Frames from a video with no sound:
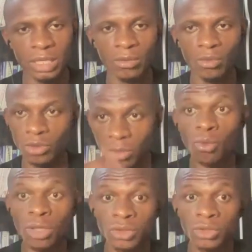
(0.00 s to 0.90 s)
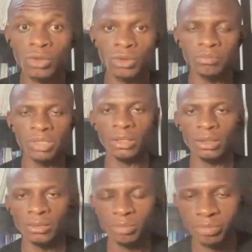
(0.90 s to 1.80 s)
what could
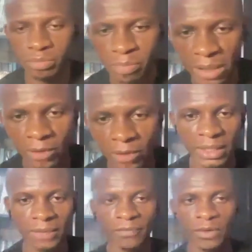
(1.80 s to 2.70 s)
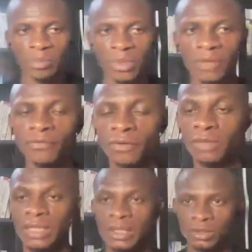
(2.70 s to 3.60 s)
be part of an MVP from
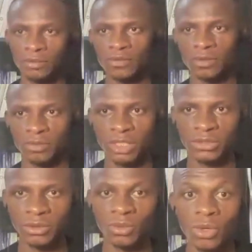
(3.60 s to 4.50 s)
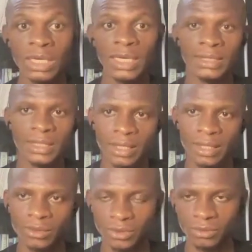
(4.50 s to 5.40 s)
the lens of subtraction. What can I take
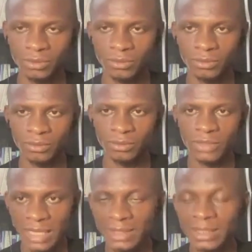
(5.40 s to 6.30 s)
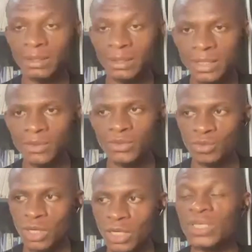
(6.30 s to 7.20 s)
out? I take this out.
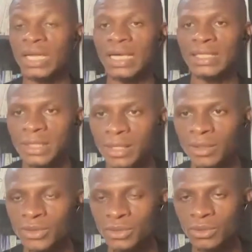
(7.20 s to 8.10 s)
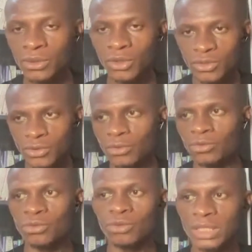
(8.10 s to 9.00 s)
What else can I take out?
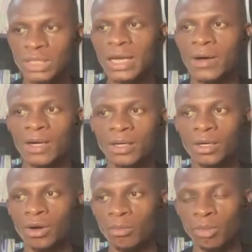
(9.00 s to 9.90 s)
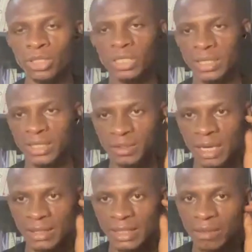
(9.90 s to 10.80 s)
So with our onboarding
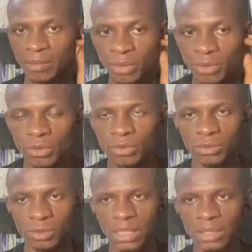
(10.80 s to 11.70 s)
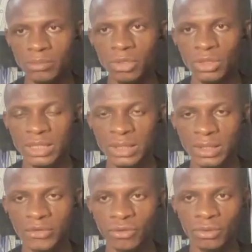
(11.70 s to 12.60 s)
example,
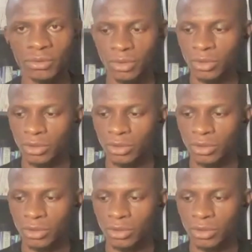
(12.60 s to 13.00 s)
authentication,